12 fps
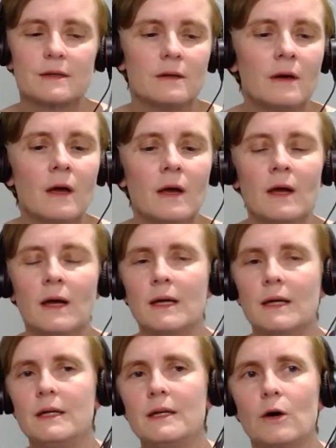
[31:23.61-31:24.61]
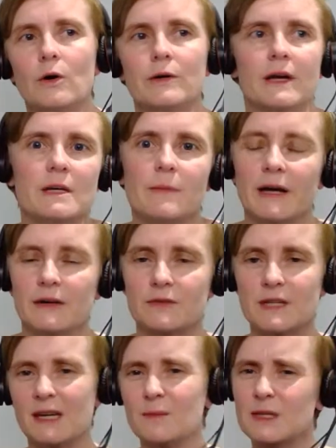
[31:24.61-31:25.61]
And, you know, or then you might have
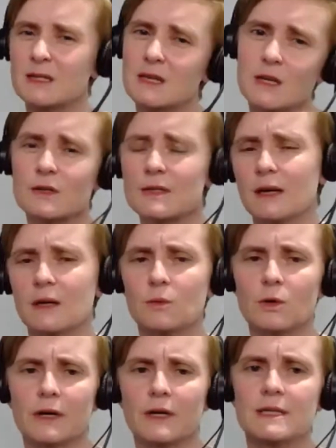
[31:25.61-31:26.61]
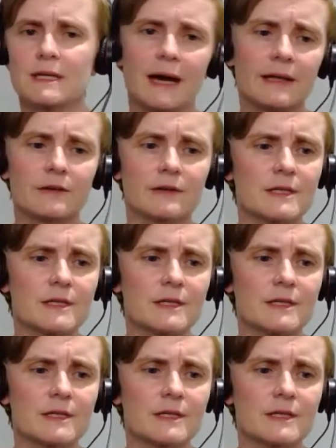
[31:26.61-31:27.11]
teams of teachers kind of working together,